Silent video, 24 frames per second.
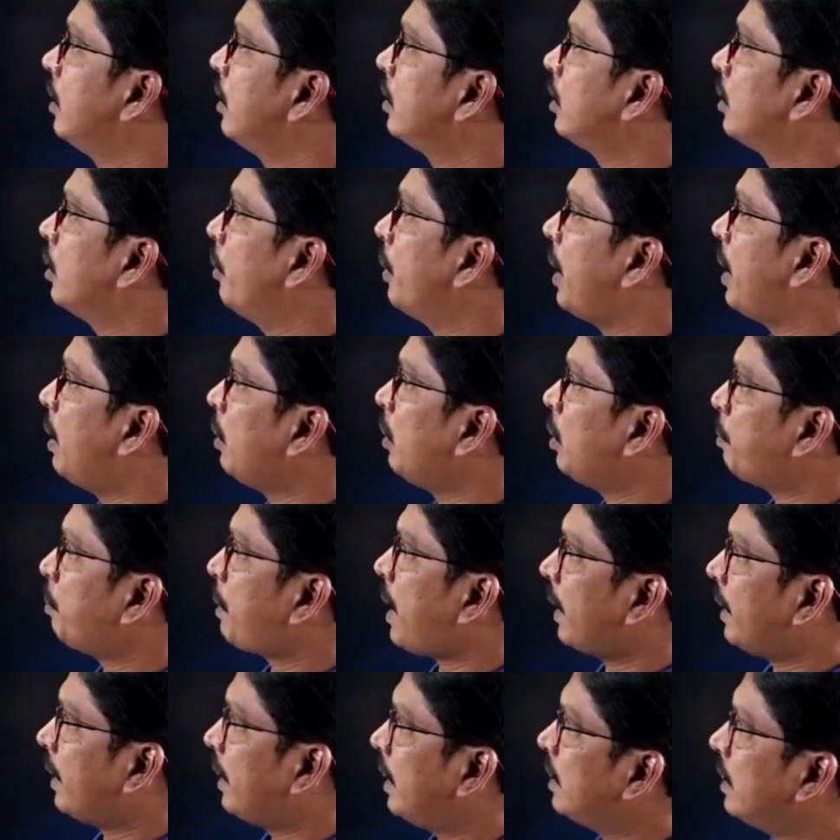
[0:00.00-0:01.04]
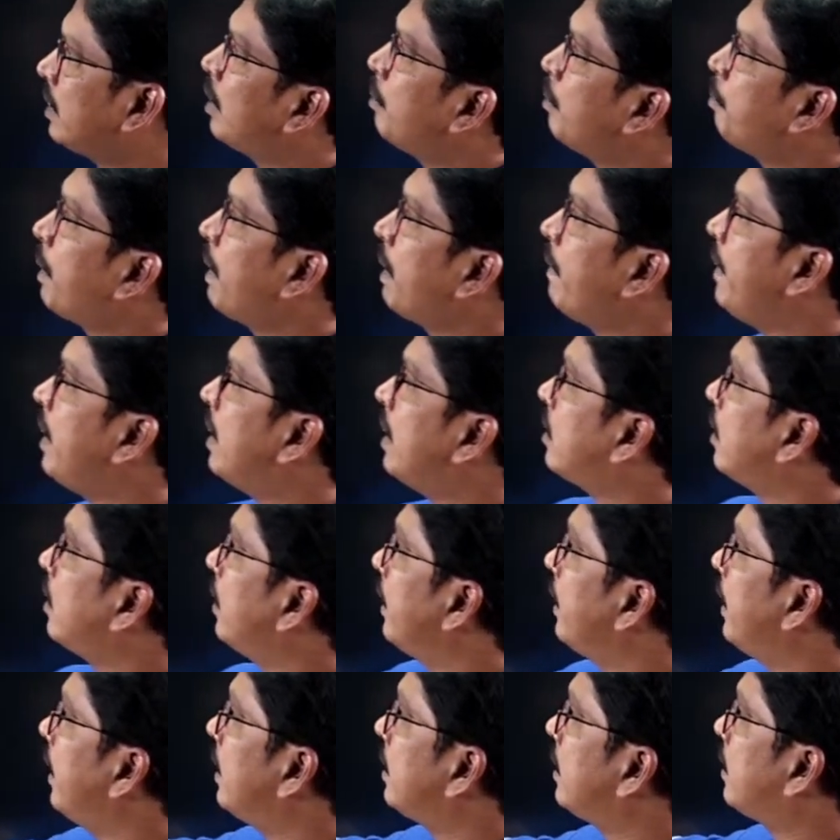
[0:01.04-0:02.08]
So we have to practice previous
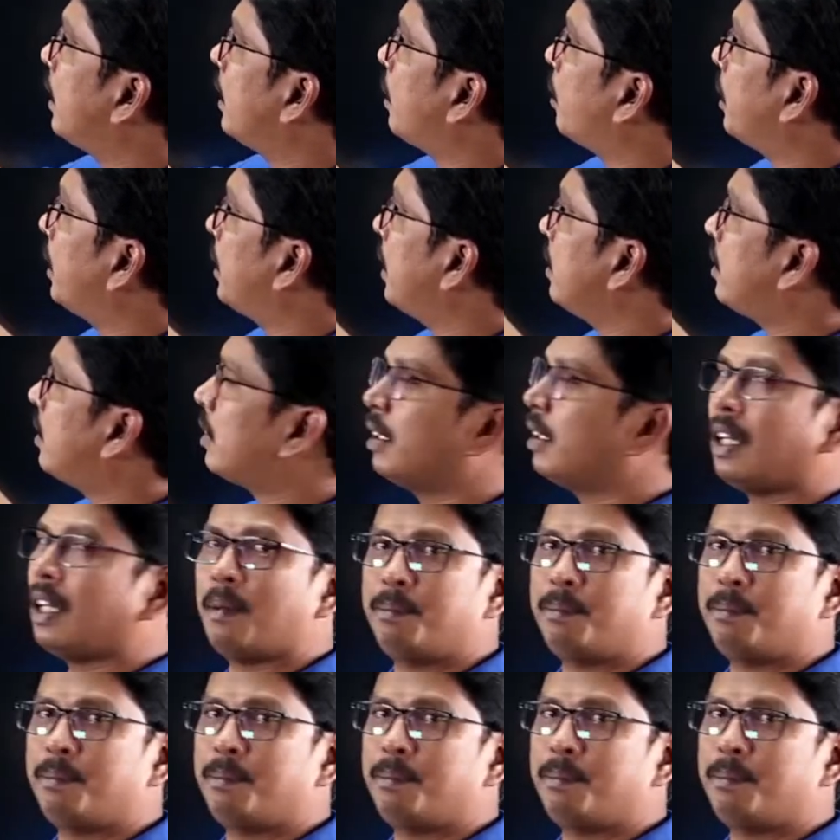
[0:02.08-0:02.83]
ESC questions,